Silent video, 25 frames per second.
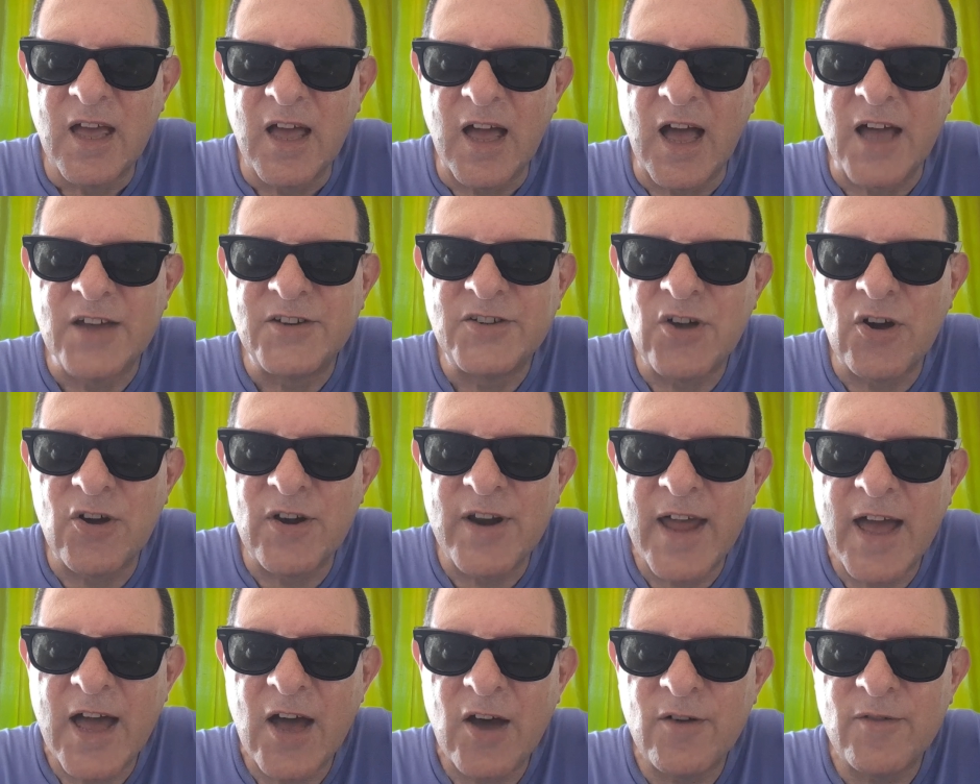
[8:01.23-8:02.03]
I'd gone
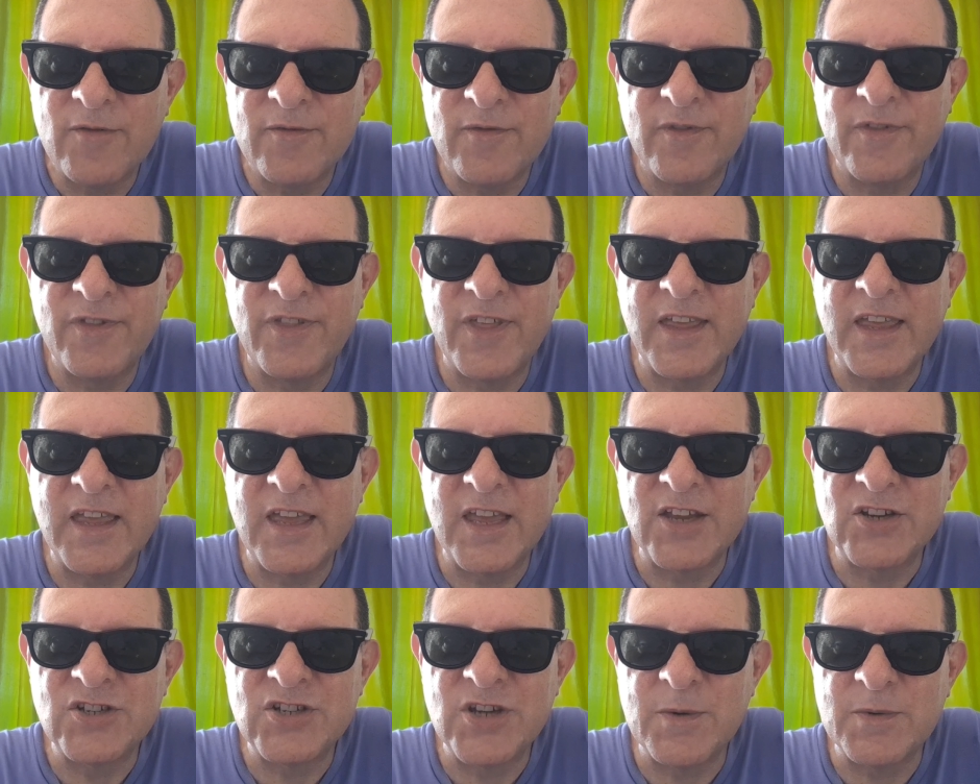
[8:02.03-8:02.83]
out
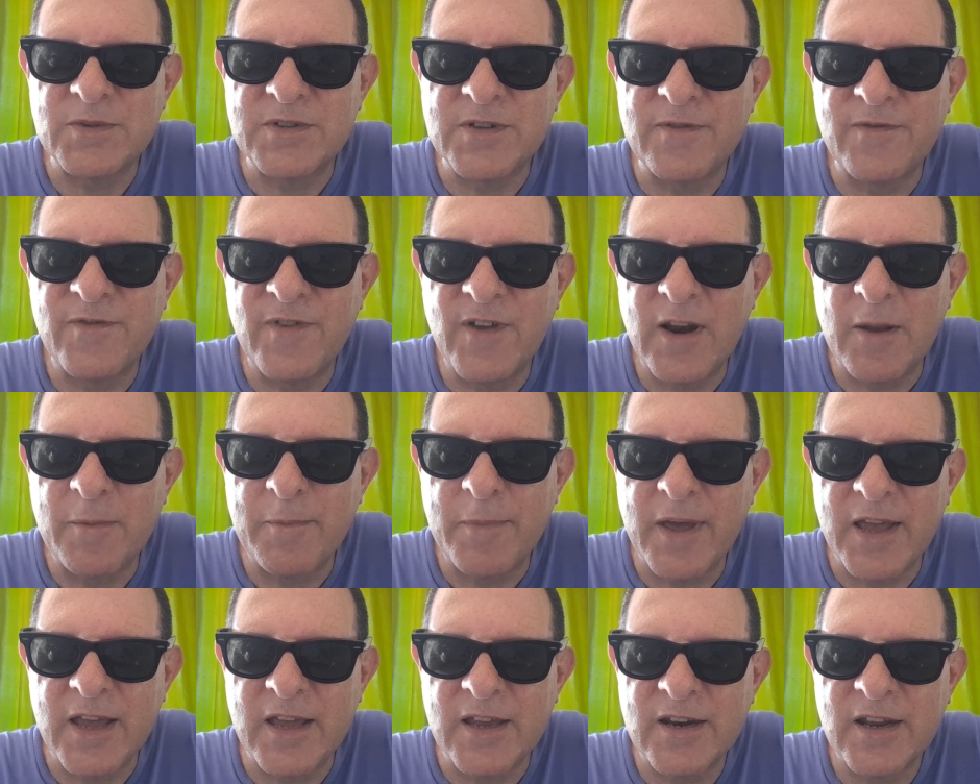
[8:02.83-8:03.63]
thinking she was a
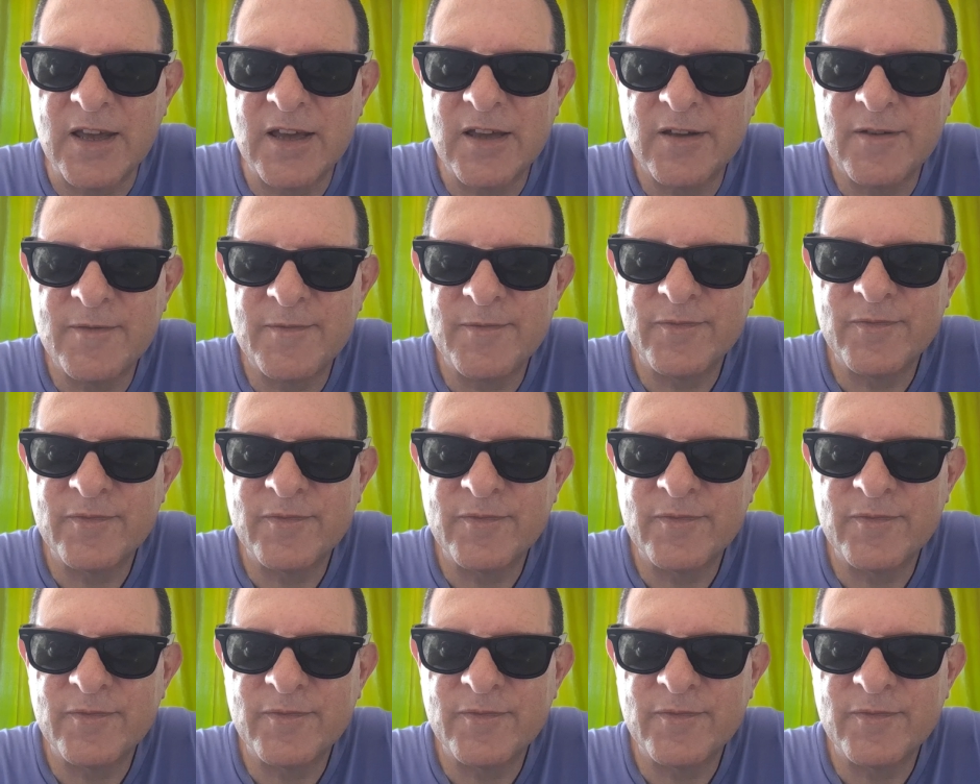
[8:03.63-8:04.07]
Filipina.